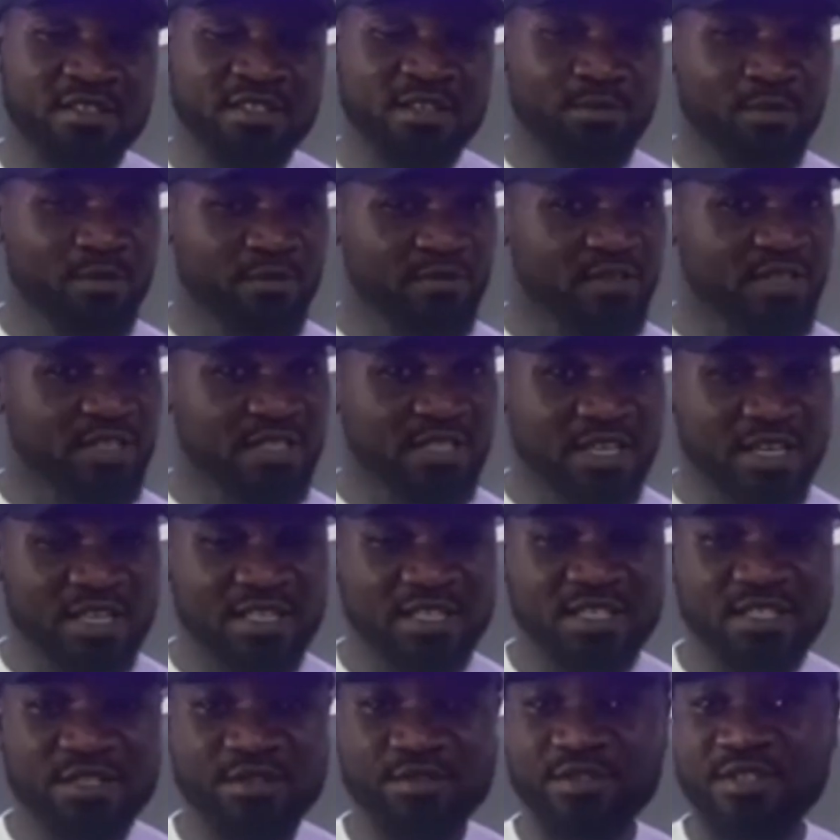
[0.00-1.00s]
Some of these
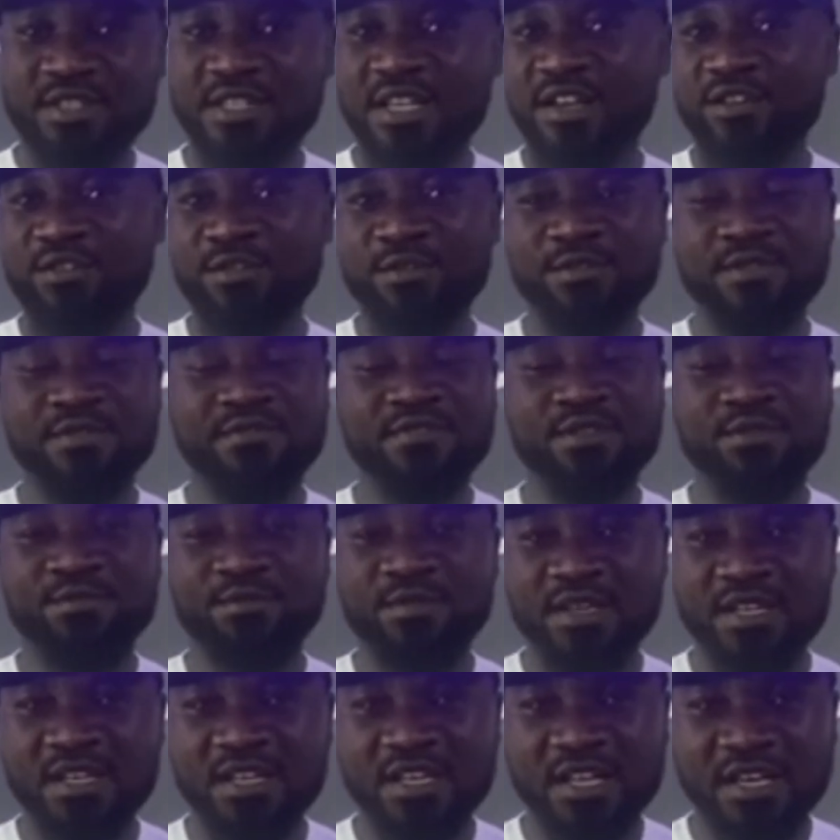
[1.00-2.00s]
antidotes are not
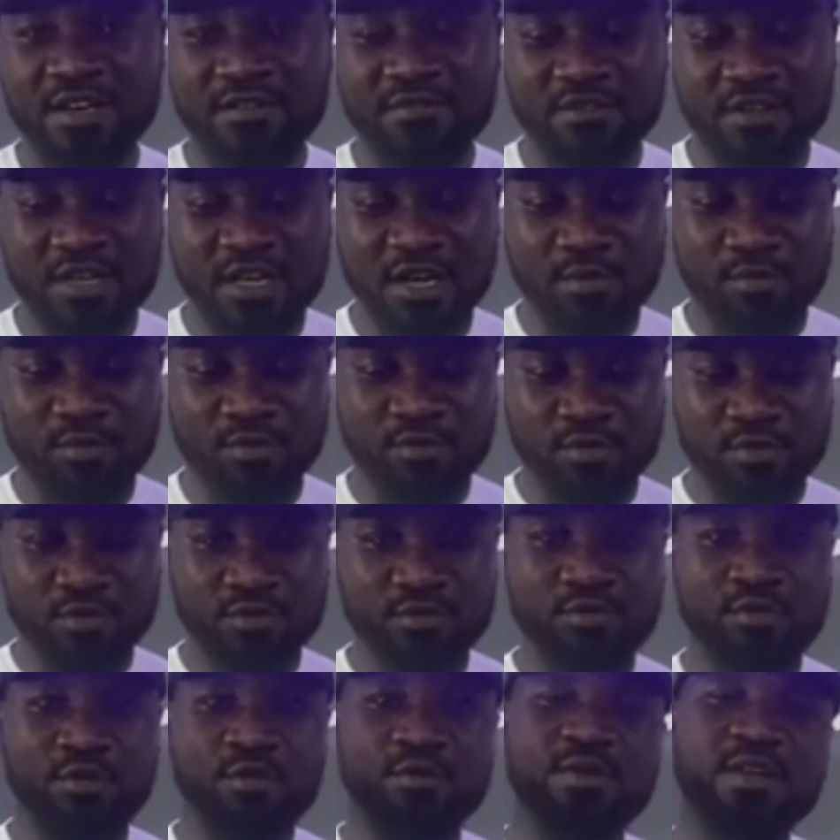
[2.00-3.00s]
even readily available.
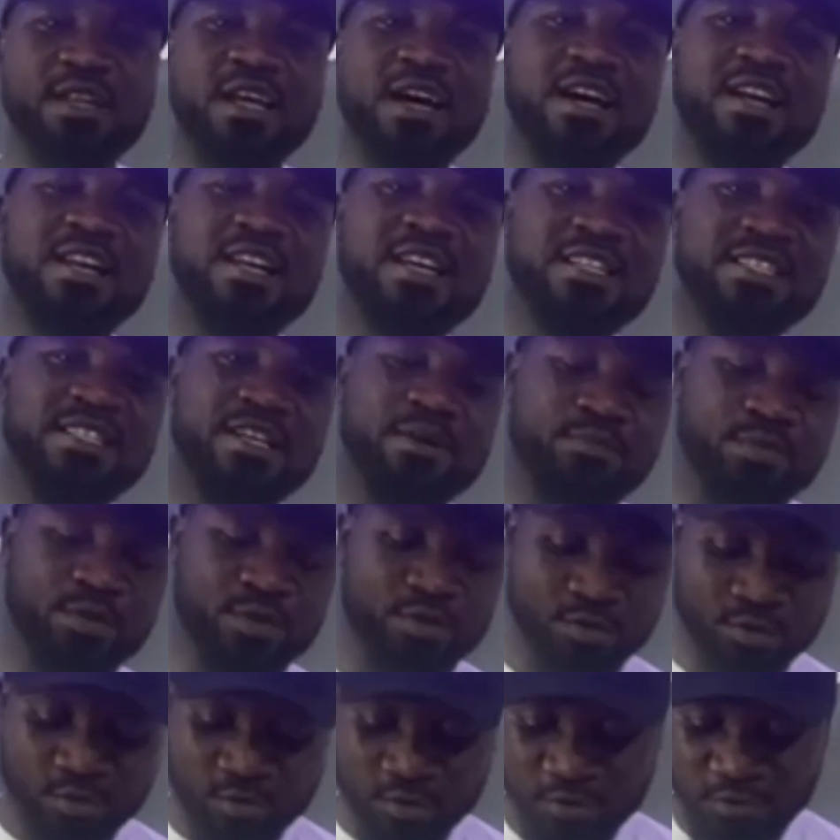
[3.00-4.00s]
So with our next
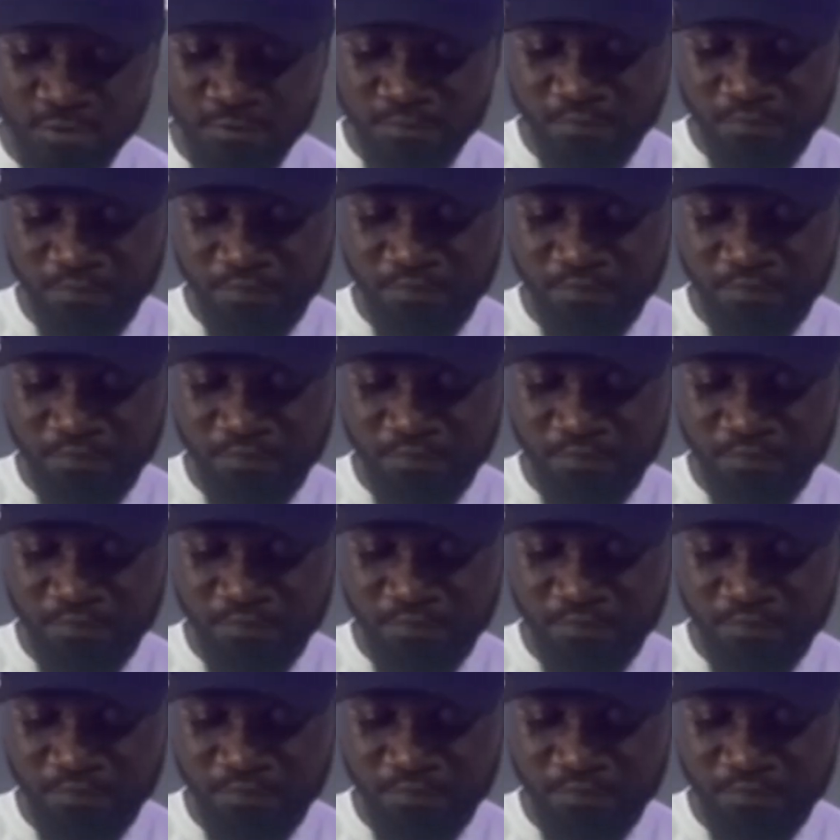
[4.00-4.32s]
episode,